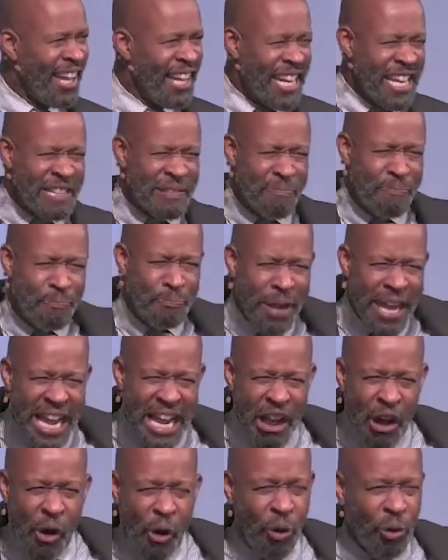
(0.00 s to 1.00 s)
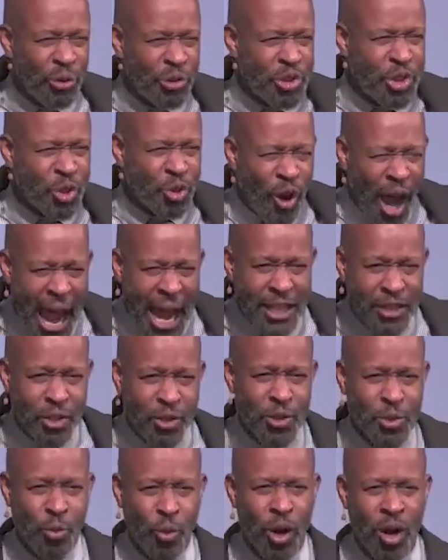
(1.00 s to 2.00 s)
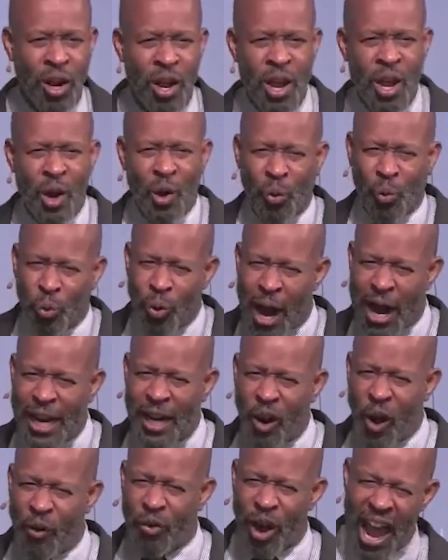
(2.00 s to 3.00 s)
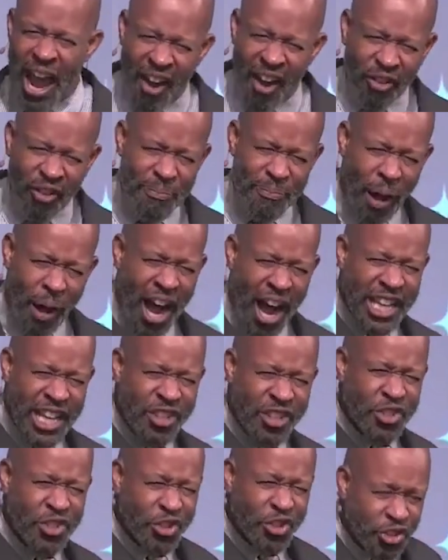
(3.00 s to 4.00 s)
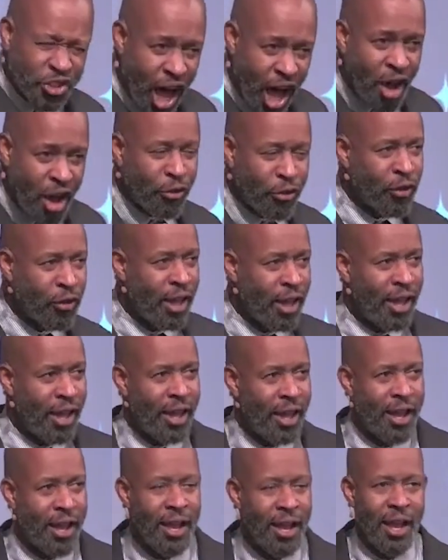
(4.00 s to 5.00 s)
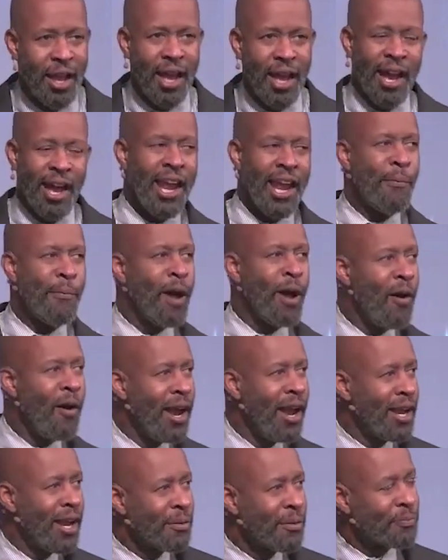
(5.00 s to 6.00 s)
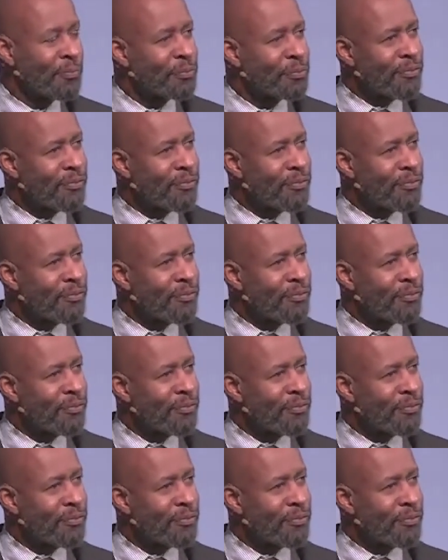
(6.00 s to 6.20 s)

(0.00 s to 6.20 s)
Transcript: These big old tractors were running over everybody's stuff. And I'm going,